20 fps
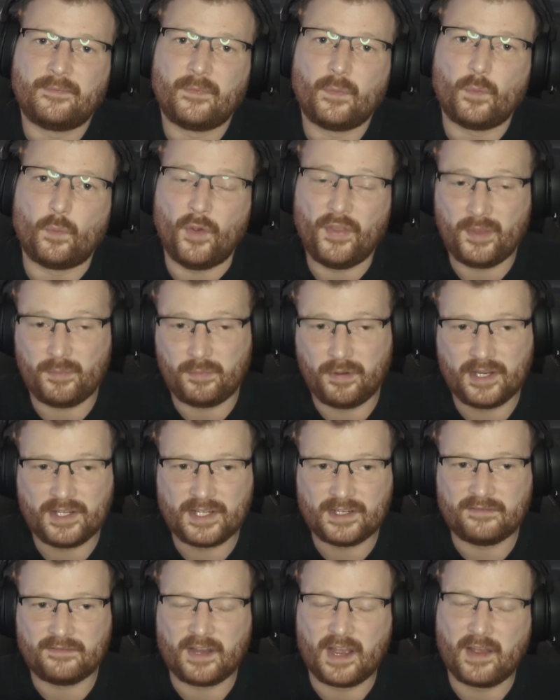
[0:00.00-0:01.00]
with the
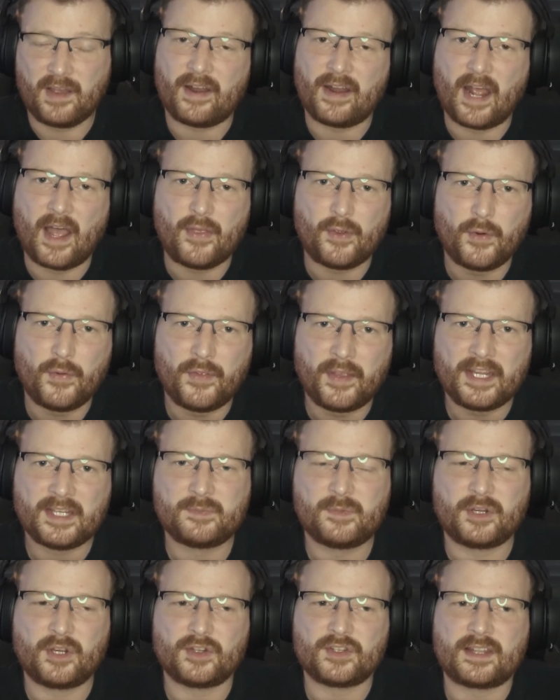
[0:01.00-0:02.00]
PlayStation 5 and other things
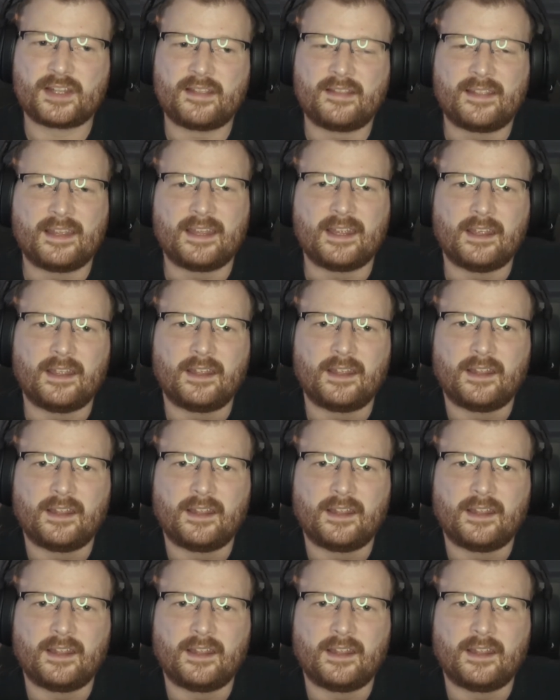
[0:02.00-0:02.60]
because the